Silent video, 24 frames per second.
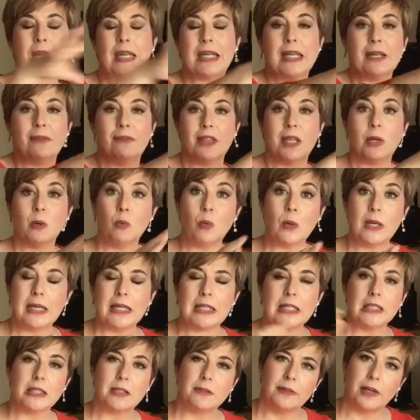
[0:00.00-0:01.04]
If the wind
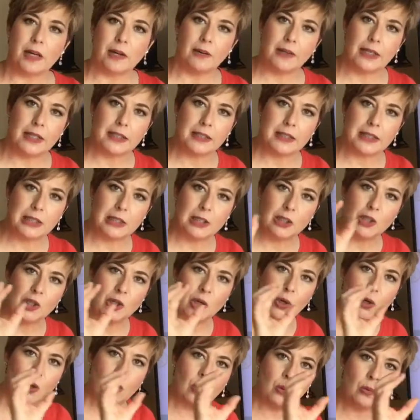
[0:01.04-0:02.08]
is very
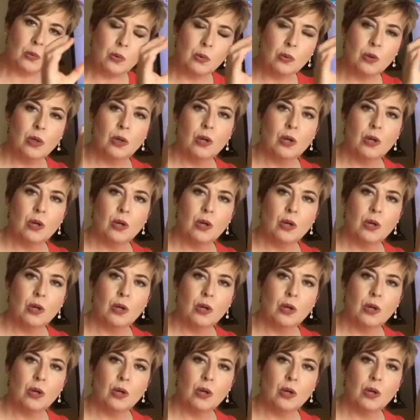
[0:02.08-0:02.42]
slow